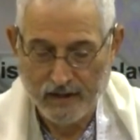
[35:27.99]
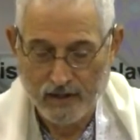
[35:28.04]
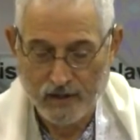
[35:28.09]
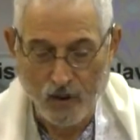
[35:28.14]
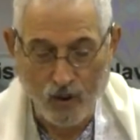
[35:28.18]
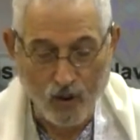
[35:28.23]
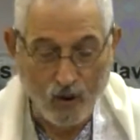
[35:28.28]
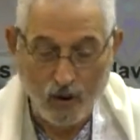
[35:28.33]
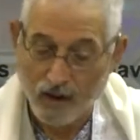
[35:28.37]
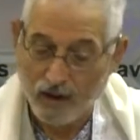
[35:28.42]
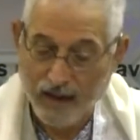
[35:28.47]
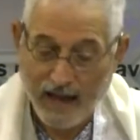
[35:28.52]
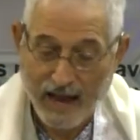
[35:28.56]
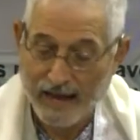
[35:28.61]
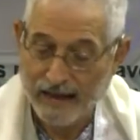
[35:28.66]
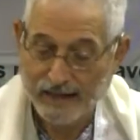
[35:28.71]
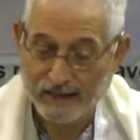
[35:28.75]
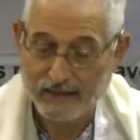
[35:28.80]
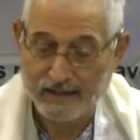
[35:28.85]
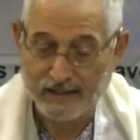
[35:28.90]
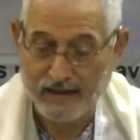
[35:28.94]
So all I
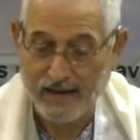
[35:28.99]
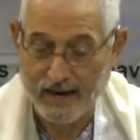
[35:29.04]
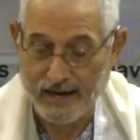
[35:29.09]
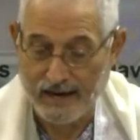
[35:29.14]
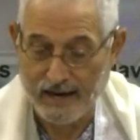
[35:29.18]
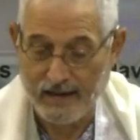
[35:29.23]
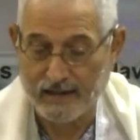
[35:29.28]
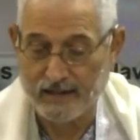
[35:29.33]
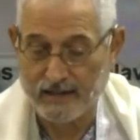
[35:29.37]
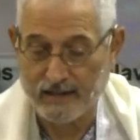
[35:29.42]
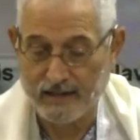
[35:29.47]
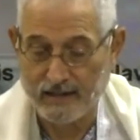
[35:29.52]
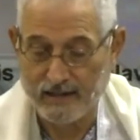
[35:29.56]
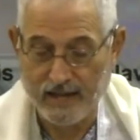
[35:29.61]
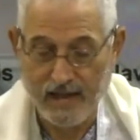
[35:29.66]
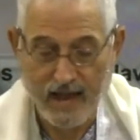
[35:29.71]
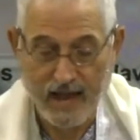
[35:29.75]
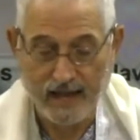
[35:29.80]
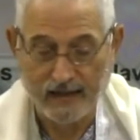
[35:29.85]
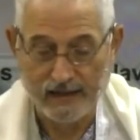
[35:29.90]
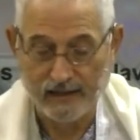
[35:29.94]
can say is, is
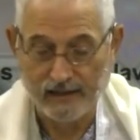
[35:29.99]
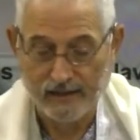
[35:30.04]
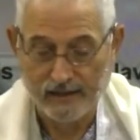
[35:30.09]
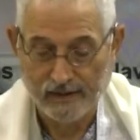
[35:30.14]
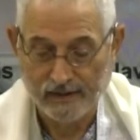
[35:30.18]
that